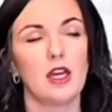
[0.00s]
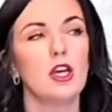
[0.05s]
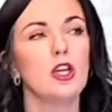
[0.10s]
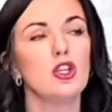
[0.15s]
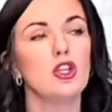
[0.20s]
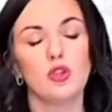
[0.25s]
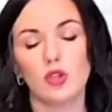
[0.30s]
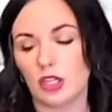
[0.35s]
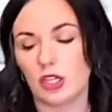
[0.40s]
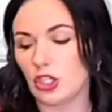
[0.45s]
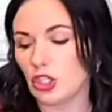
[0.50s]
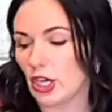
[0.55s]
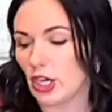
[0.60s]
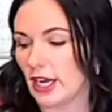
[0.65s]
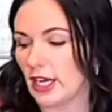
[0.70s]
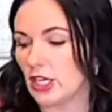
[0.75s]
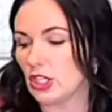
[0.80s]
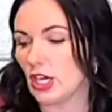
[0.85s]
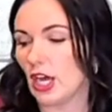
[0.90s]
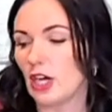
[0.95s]
You could
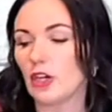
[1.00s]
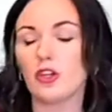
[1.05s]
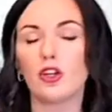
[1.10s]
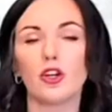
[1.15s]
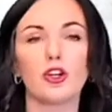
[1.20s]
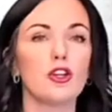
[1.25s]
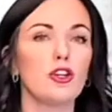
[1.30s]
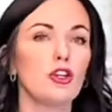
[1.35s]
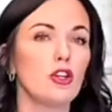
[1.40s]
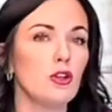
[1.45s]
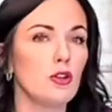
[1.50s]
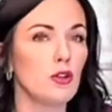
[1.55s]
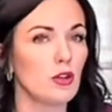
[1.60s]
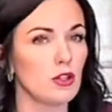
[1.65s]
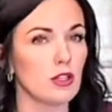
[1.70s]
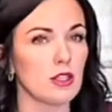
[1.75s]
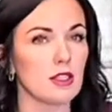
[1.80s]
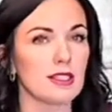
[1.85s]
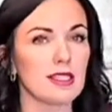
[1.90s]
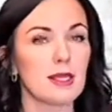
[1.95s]
change out your
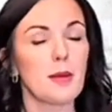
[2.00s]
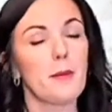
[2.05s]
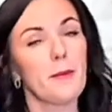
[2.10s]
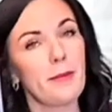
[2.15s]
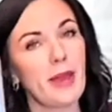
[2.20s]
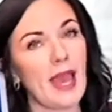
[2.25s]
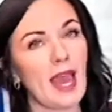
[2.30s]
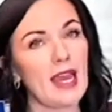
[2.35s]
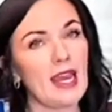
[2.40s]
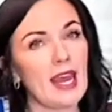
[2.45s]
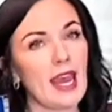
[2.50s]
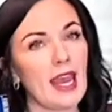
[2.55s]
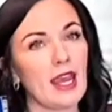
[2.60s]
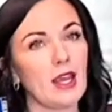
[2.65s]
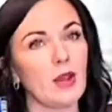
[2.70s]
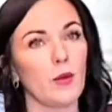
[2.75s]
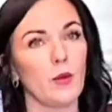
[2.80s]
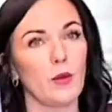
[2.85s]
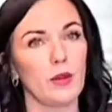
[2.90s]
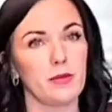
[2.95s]
noodles.
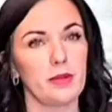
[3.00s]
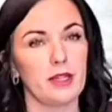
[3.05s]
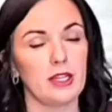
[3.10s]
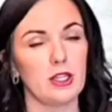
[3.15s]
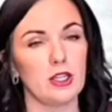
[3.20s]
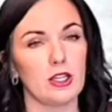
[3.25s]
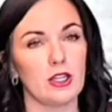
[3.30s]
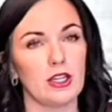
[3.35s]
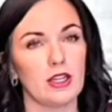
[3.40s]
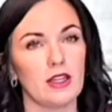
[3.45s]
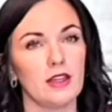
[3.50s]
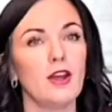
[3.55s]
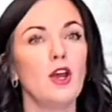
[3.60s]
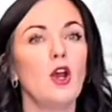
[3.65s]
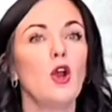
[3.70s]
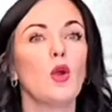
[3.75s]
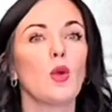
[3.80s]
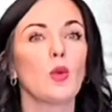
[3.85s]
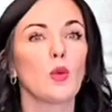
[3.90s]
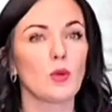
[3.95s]
Penne would be good.
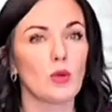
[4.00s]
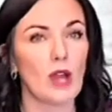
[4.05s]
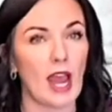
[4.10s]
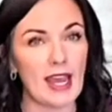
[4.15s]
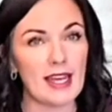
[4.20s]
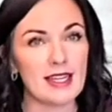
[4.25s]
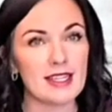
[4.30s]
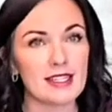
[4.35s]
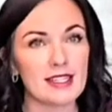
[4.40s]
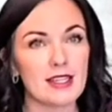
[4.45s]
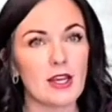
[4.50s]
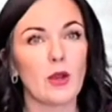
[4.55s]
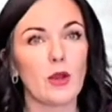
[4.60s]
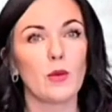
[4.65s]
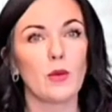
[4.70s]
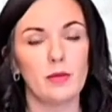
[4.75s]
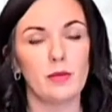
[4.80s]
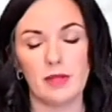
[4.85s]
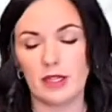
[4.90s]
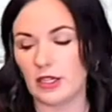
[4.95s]
Rice
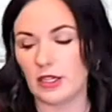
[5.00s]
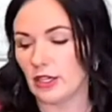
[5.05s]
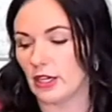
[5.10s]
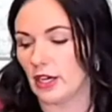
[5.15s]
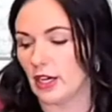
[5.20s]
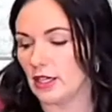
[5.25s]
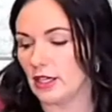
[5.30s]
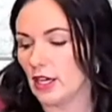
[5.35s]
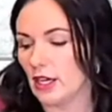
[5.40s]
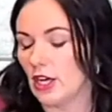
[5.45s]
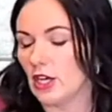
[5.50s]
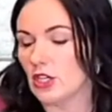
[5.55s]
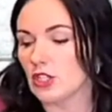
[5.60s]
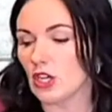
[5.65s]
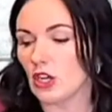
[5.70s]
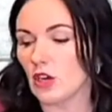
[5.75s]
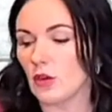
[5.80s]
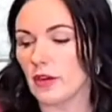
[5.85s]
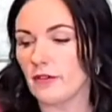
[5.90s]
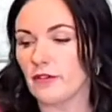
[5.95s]
would be good.
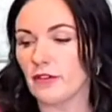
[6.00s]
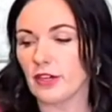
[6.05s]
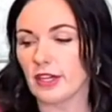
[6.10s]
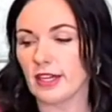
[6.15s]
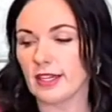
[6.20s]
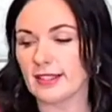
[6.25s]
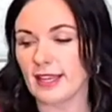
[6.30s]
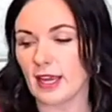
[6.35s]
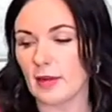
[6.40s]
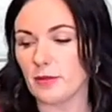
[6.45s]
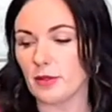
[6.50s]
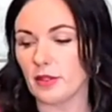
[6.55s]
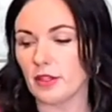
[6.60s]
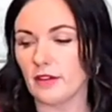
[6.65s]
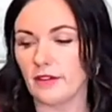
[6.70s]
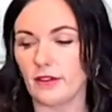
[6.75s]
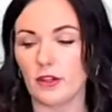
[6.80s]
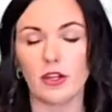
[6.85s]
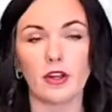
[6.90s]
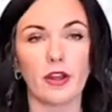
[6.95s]
So, for example, if
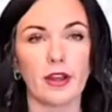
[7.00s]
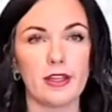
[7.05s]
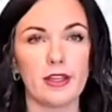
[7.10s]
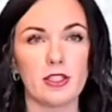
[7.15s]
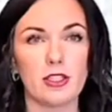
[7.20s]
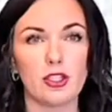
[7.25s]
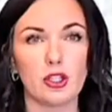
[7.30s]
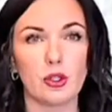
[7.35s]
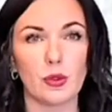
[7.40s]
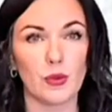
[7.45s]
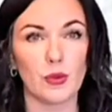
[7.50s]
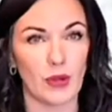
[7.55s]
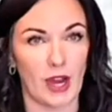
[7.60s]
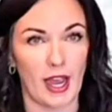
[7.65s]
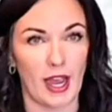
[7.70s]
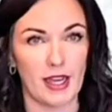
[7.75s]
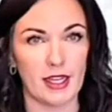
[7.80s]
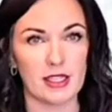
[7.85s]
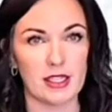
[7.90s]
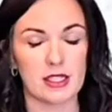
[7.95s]
you're going to do
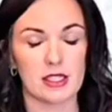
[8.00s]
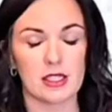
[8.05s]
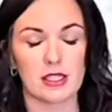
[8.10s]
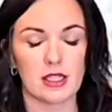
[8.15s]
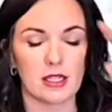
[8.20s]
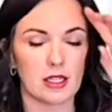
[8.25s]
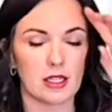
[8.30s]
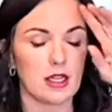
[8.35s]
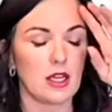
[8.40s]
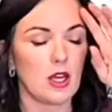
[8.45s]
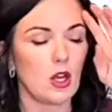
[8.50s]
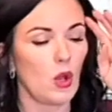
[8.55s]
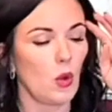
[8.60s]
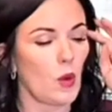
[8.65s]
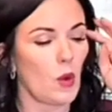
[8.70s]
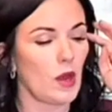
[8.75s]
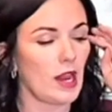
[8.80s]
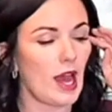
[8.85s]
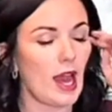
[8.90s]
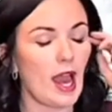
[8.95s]
rice,
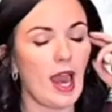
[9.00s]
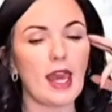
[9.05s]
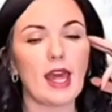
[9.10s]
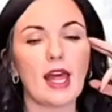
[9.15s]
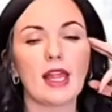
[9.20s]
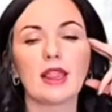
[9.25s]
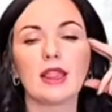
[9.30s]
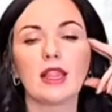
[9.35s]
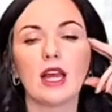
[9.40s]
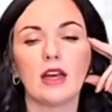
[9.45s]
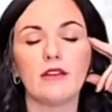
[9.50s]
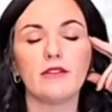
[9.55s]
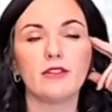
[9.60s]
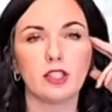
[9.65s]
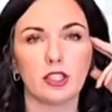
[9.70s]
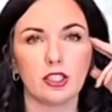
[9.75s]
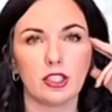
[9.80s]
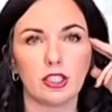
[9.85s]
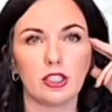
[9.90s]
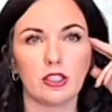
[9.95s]
what I love
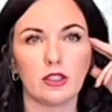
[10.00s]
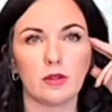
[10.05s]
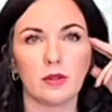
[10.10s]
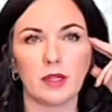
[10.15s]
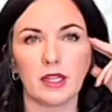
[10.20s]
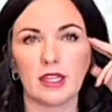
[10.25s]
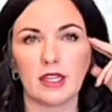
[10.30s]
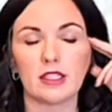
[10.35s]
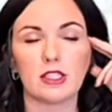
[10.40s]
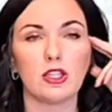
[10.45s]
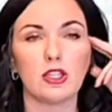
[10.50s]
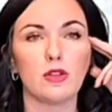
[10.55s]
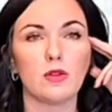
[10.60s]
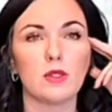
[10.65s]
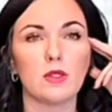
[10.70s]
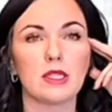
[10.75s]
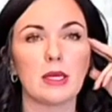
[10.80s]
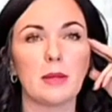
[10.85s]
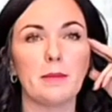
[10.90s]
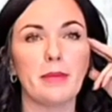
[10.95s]
to do is
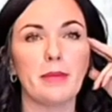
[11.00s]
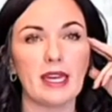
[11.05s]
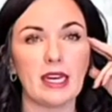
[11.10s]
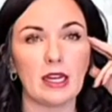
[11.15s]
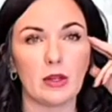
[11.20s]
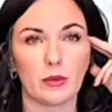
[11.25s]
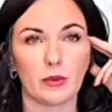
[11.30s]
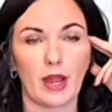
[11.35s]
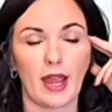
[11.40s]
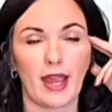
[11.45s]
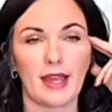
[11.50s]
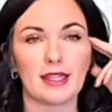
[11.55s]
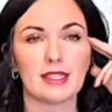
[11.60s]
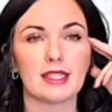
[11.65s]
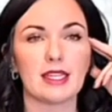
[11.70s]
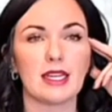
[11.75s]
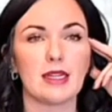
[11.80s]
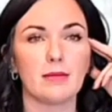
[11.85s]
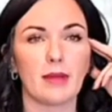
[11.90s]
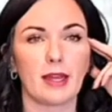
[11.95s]
use minute rice
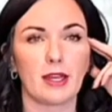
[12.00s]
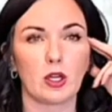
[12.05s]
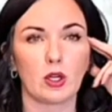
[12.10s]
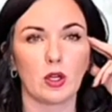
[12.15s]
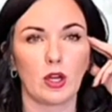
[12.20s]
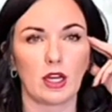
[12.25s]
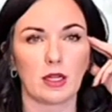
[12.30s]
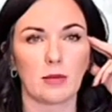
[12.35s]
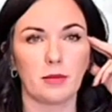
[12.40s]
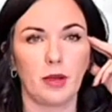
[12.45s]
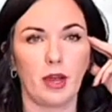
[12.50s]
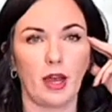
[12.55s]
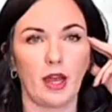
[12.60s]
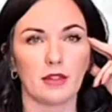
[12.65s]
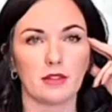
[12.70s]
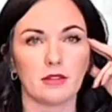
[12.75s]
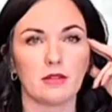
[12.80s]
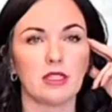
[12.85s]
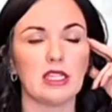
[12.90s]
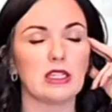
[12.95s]
in my crock pot.
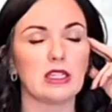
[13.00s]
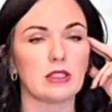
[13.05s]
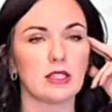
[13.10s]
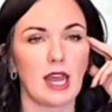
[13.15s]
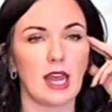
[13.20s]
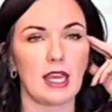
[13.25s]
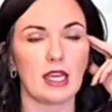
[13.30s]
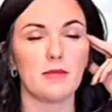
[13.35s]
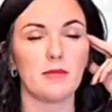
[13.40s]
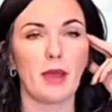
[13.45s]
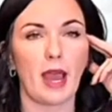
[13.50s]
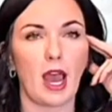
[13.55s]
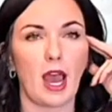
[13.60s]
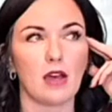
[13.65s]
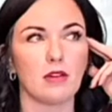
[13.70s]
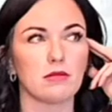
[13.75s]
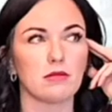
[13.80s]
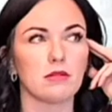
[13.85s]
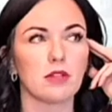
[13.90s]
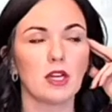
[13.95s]
It'll take
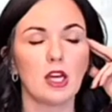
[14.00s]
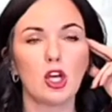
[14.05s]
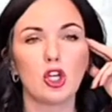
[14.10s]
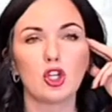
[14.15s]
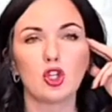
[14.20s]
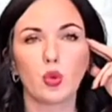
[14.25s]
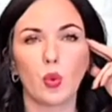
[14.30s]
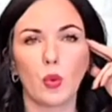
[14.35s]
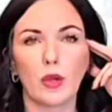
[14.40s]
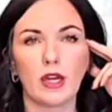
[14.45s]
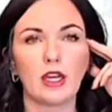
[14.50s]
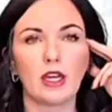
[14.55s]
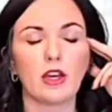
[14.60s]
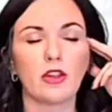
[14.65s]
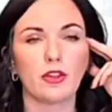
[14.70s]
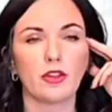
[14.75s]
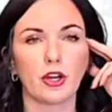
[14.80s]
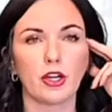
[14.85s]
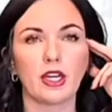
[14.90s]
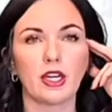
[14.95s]
about 20 to
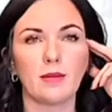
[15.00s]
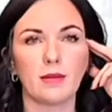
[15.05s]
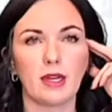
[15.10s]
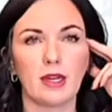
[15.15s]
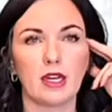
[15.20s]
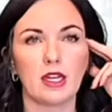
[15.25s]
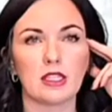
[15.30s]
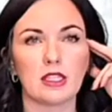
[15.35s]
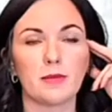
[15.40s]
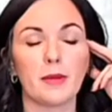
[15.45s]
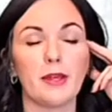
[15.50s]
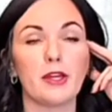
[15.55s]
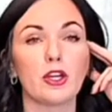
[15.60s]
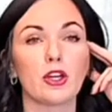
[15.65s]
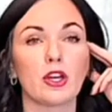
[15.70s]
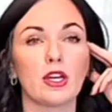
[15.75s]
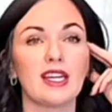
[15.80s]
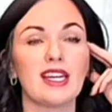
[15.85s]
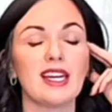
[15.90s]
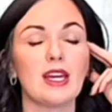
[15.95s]
30 minutes, but you're
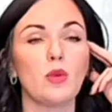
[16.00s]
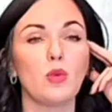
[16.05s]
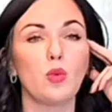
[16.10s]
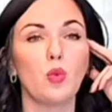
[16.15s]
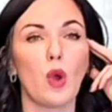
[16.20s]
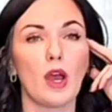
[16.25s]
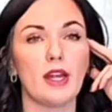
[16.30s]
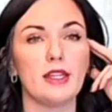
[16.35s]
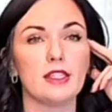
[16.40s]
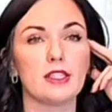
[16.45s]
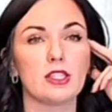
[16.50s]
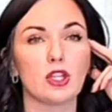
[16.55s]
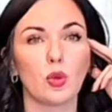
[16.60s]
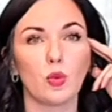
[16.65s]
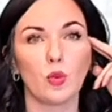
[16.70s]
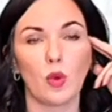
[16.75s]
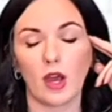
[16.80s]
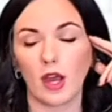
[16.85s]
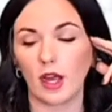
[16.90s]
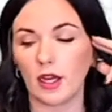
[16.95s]
going to need one to
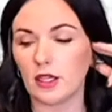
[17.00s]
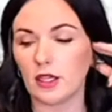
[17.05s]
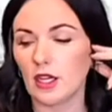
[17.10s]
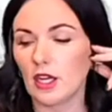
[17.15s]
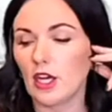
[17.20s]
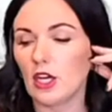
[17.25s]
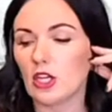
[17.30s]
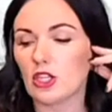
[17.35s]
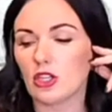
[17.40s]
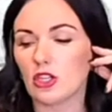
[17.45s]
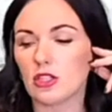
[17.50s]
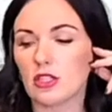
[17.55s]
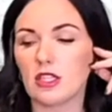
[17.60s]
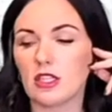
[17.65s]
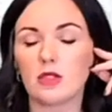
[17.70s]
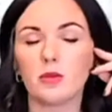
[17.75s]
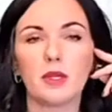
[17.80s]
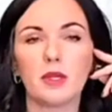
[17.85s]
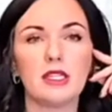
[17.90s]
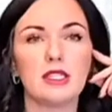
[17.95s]
one. So,
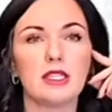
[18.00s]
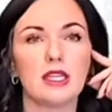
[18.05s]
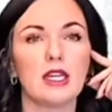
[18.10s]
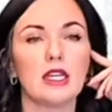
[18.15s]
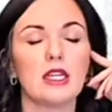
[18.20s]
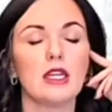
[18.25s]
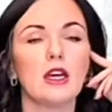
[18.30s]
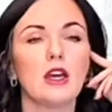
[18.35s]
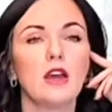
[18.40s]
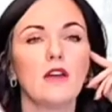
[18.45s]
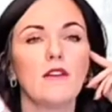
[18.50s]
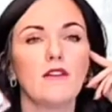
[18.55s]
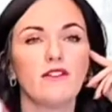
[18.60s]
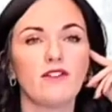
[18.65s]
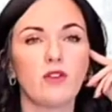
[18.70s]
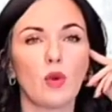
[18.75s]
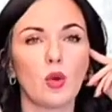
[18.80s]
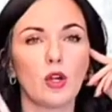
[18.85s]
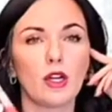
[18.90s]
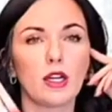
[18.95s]
since we did four